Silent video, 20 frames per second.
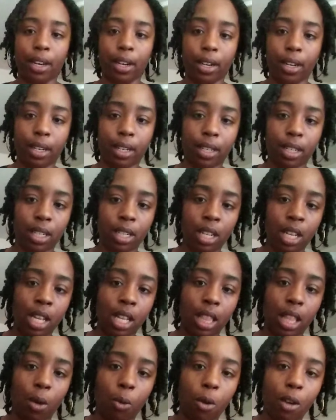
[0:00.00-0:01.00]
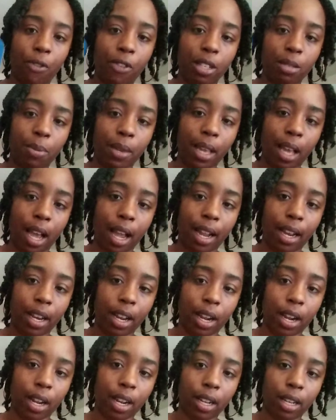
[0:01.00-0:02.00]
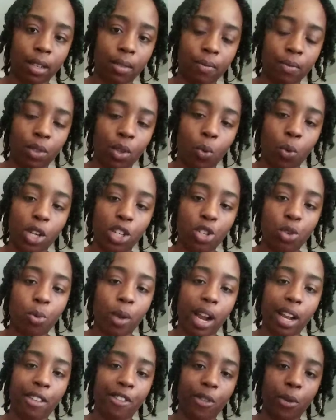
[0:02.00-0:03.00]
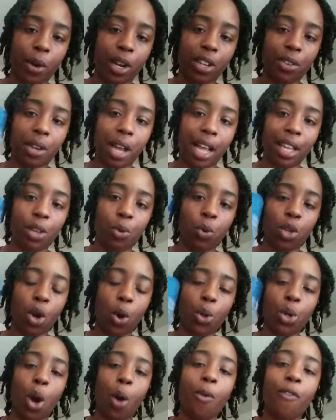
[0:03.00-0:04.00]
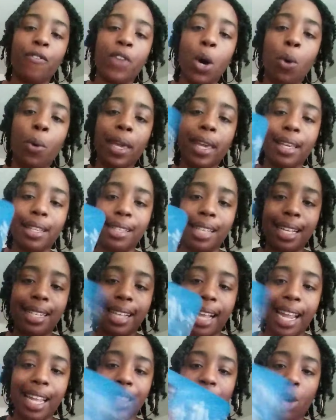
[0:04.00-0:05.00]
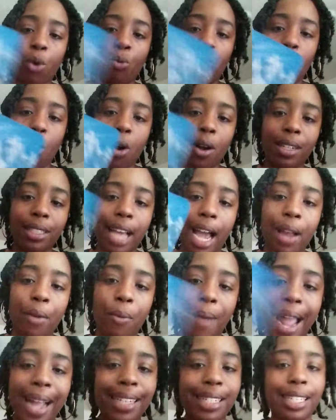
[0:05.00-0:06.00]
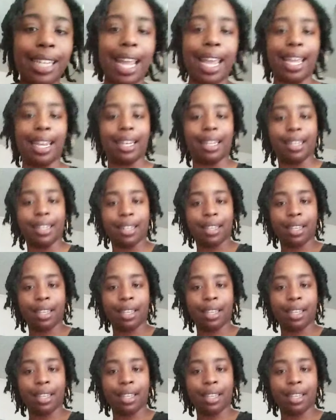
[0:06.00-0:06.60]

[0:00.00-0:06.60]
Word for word: her. The wolf is behind her. What you ready for? You not you your, your focus is in the wrong direction.